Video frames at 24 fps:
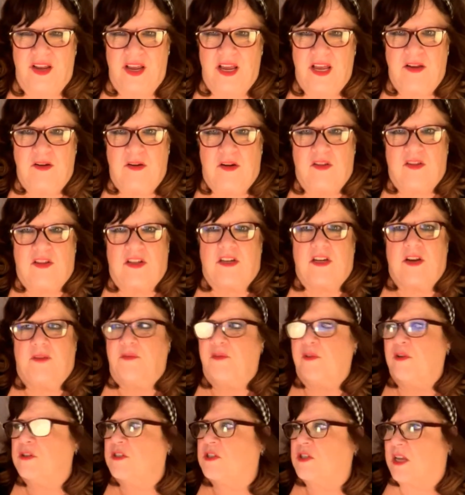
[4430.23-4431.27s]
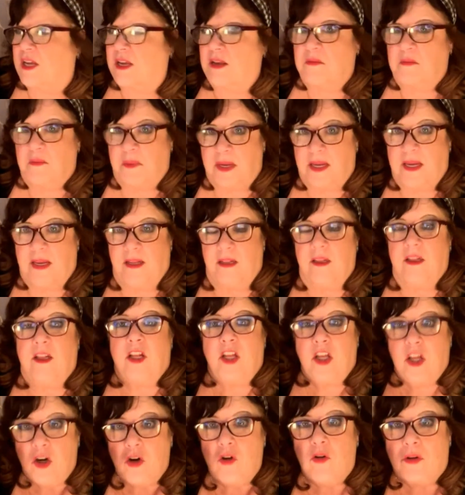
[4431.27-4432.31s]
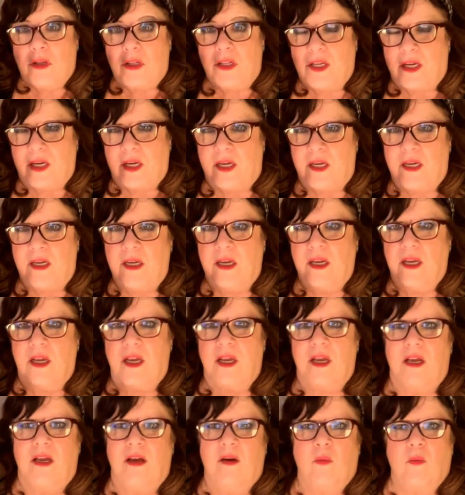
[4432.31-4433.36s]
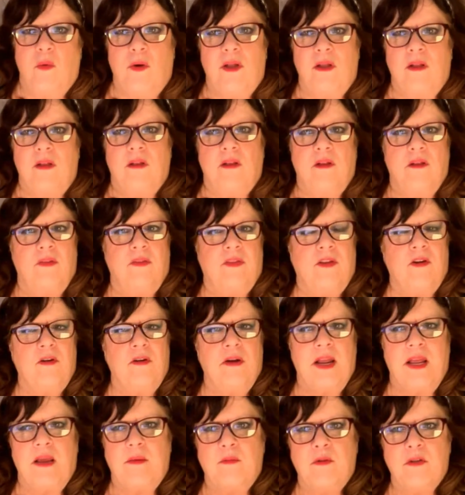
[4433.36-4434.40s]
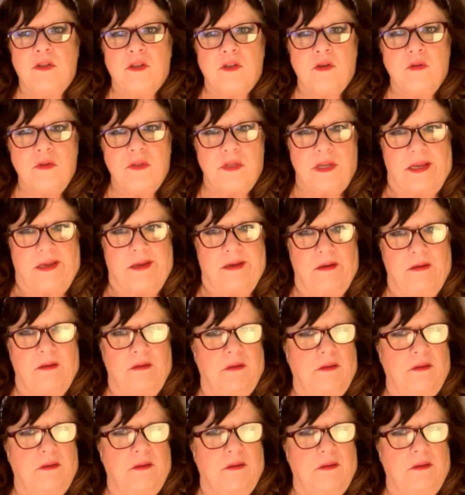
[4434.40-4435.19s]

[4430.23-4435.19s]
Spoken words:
And the difference can be literally, well, their name was Susie.